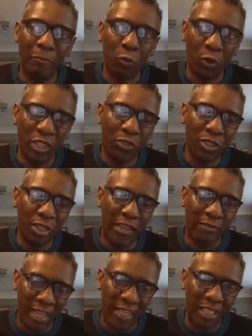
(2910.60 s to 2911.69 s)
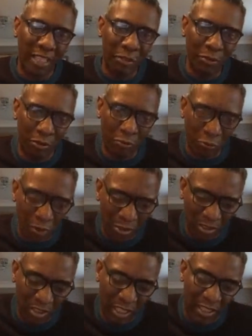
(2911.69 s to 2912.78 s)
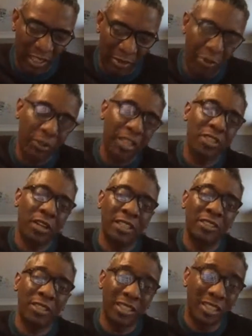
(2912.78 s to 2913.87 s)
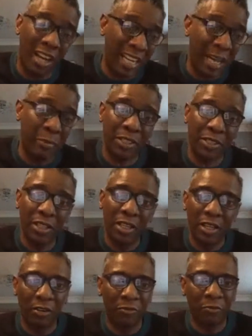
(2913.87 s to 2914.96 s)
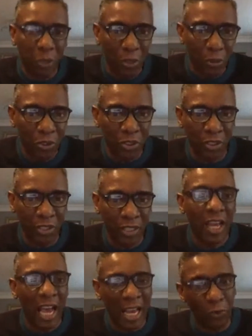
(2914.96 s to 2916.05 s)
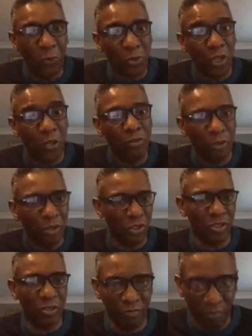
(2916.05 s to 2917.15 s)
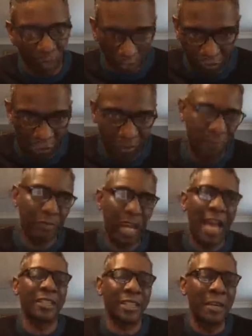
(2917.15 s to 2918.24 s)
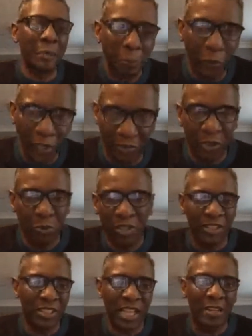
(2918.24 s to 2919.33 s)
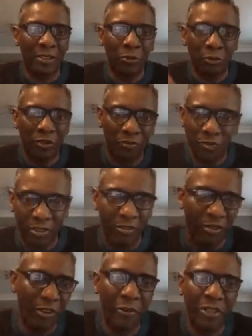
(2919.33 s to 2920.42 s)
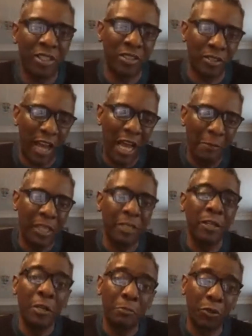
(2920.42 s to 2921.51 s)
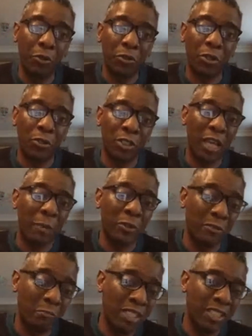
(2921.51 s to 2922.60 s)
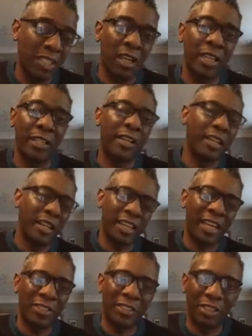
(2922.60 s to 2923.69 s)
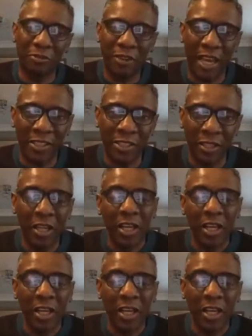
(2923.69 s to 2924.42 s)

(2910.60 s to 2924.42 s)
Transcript: which could then give you the real, get a real insight into the dynamics of pollution. And also, not just from an academic point of view, to understand all the various things that are happening, but also to be able to mitigate against the effects.